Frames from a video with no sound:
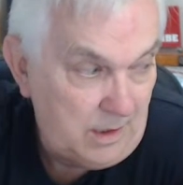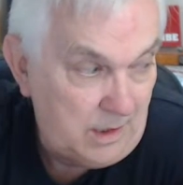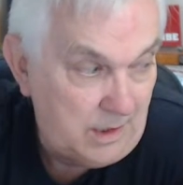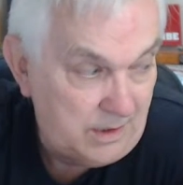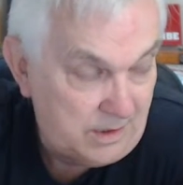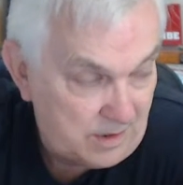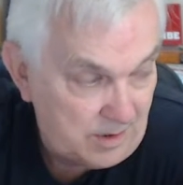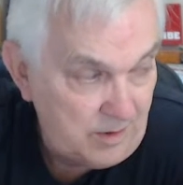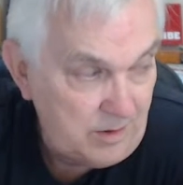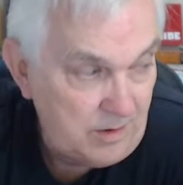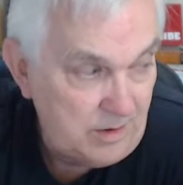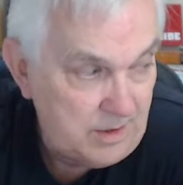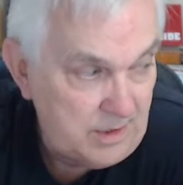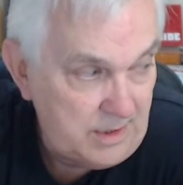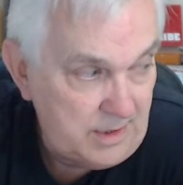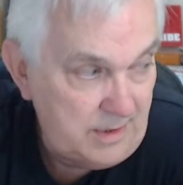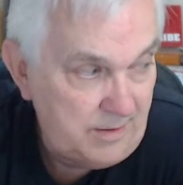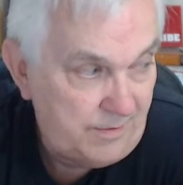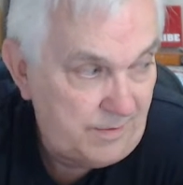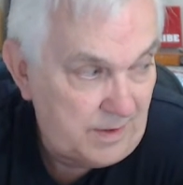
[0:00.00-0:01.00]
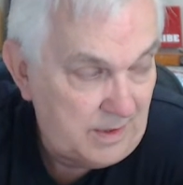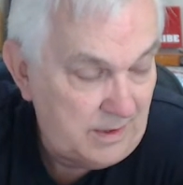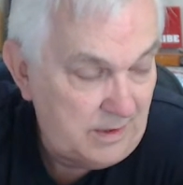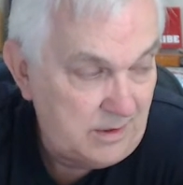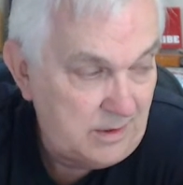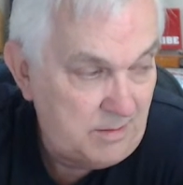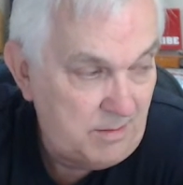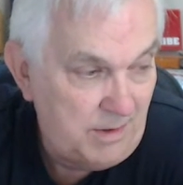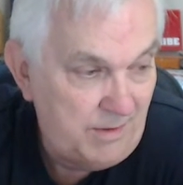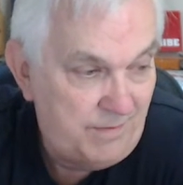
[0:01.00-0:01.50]
And sure enough, I
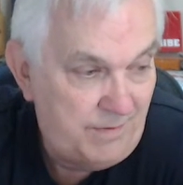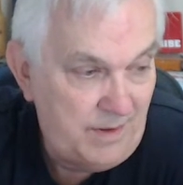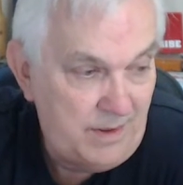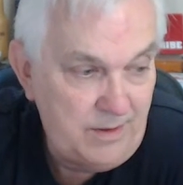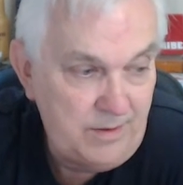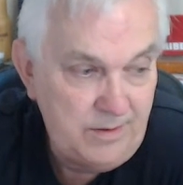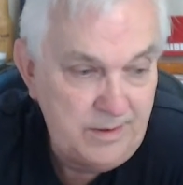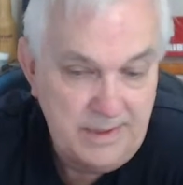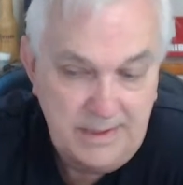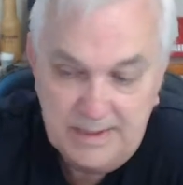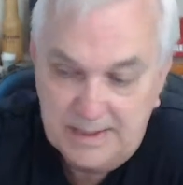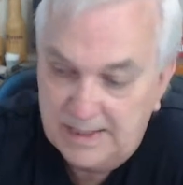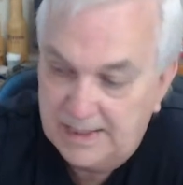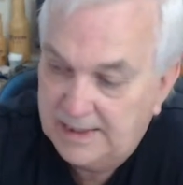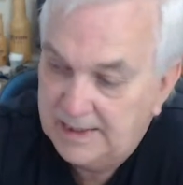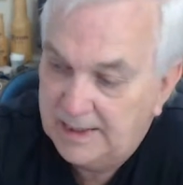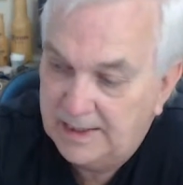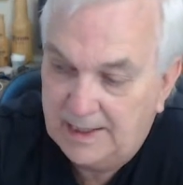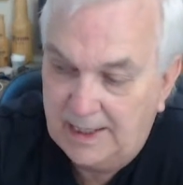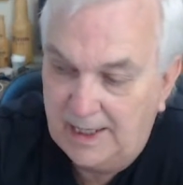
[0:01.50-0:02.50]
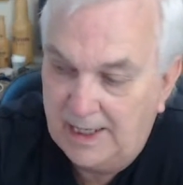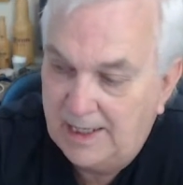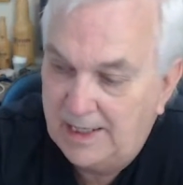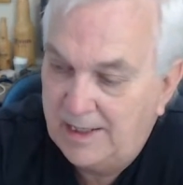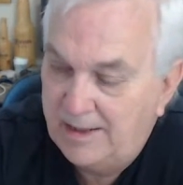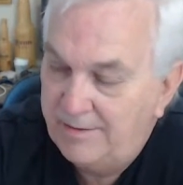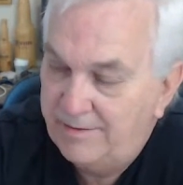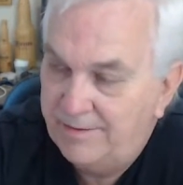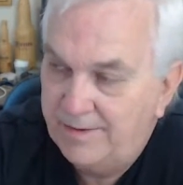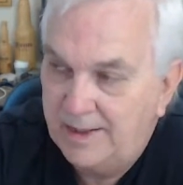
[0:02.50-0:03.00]
looked at my phone. It said like
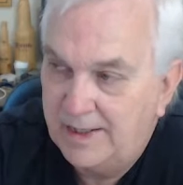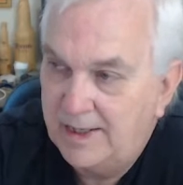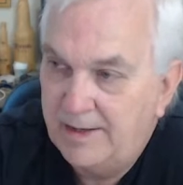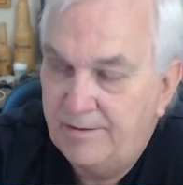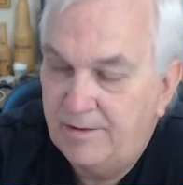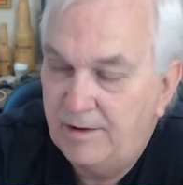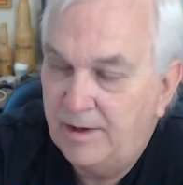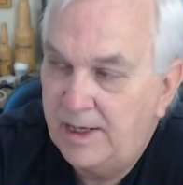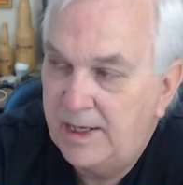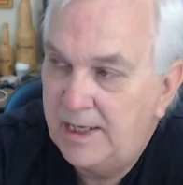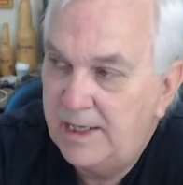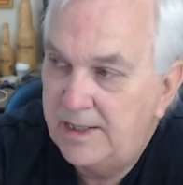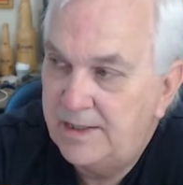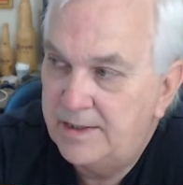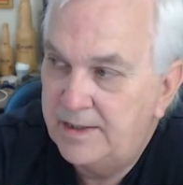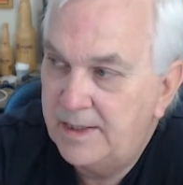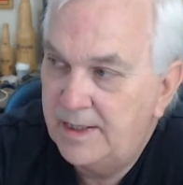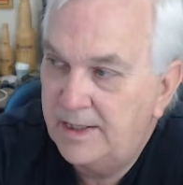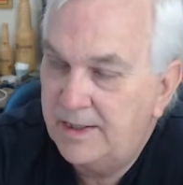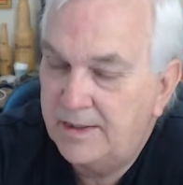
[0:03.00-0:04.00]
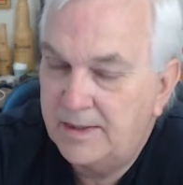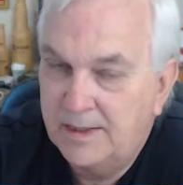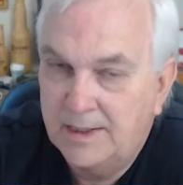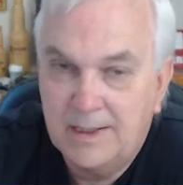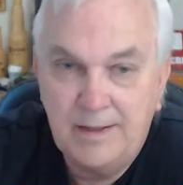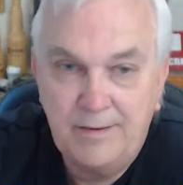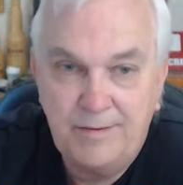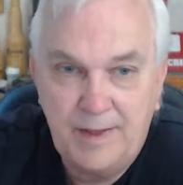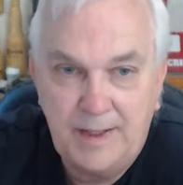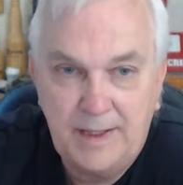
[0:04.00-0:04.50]
85 or 86. And
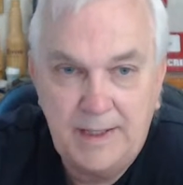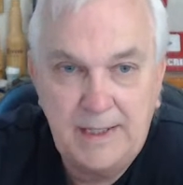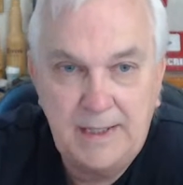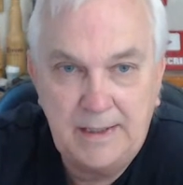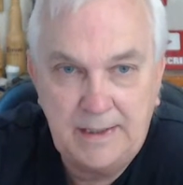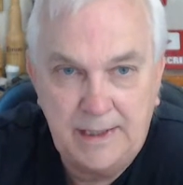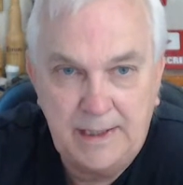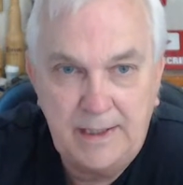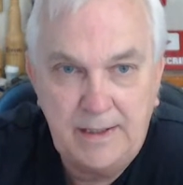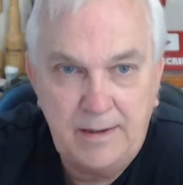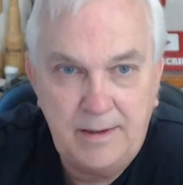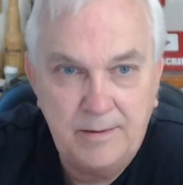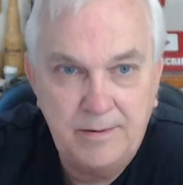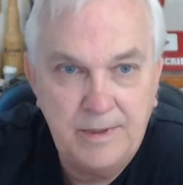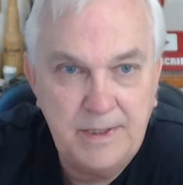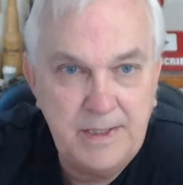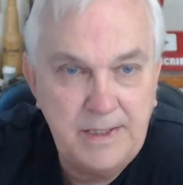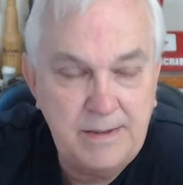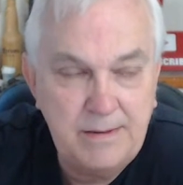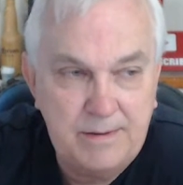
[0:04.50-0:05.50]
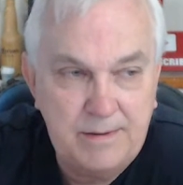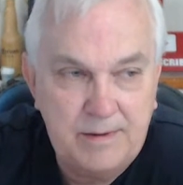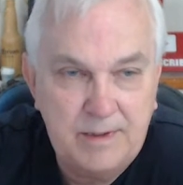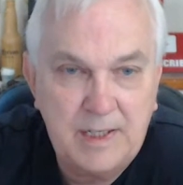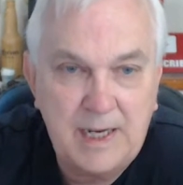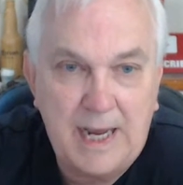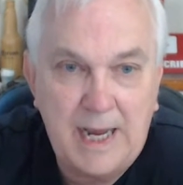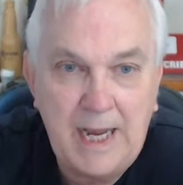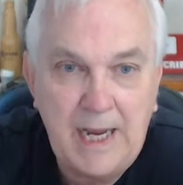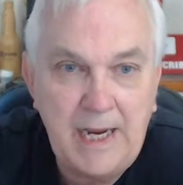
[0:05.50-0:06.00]
then I found out later that we
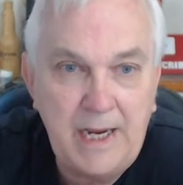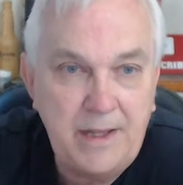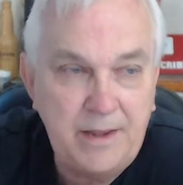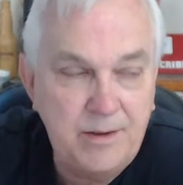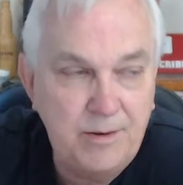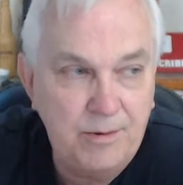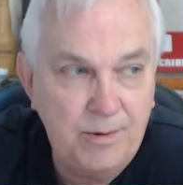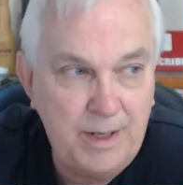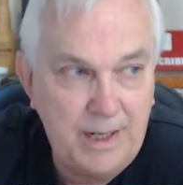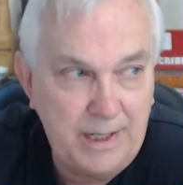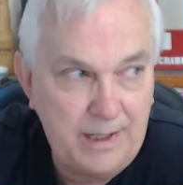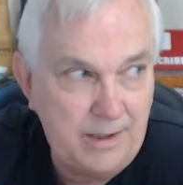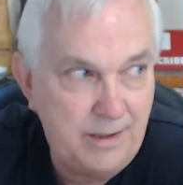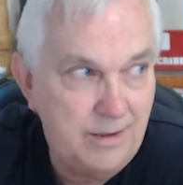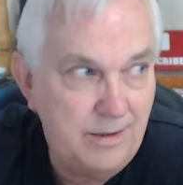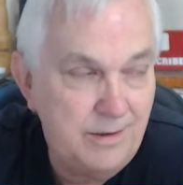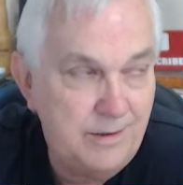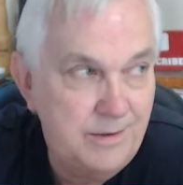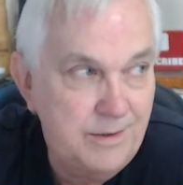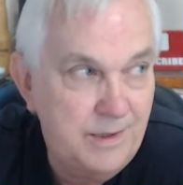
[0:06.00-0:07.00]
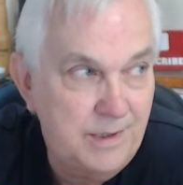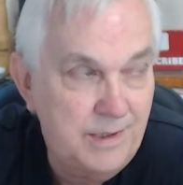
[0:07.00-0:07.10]
tied the record